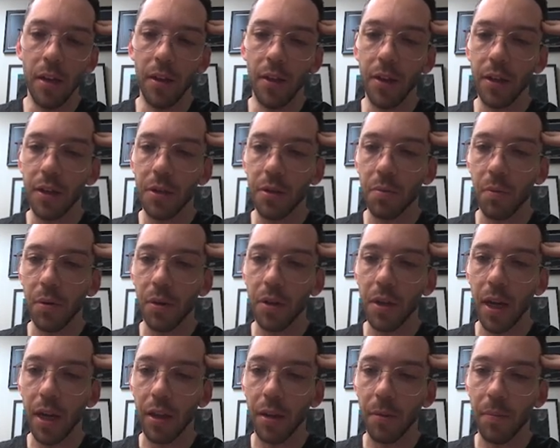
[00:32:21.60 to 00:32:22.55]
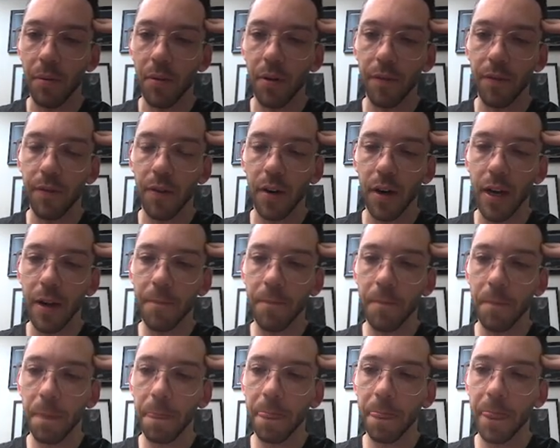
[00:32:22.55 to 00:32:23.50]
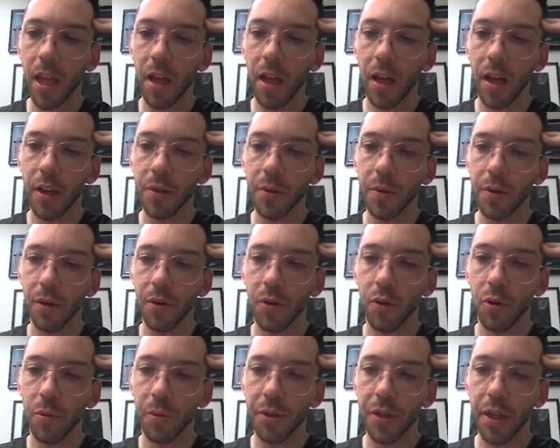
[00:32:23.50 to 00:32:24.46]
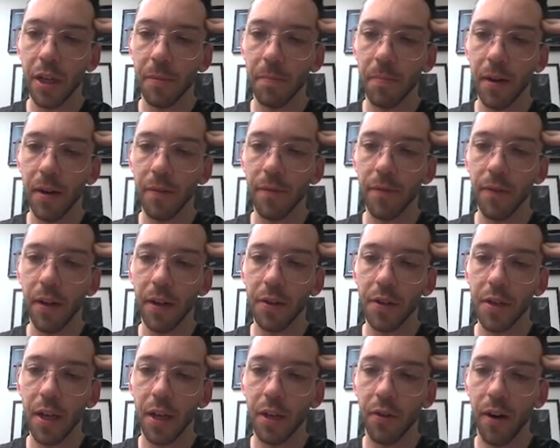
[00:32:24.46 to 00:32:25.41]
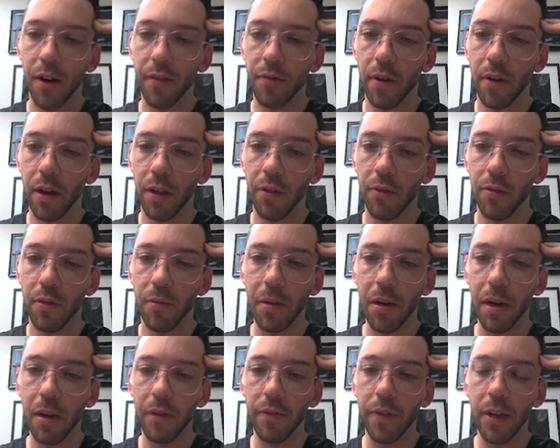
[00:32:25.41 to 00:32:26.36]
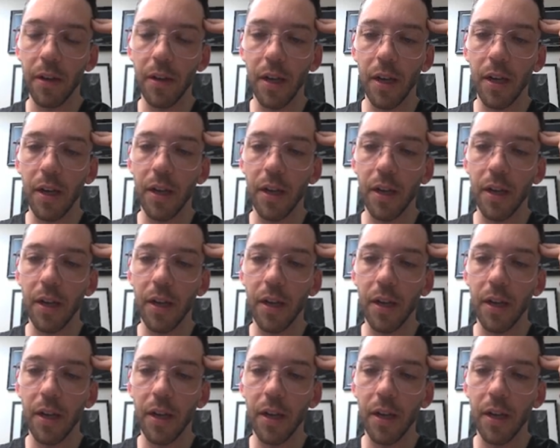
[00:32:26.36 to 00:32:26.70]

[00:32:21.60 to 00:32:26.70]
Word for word: This was at the periphery. So he's got normal skin above and skin graft running through the middle of it.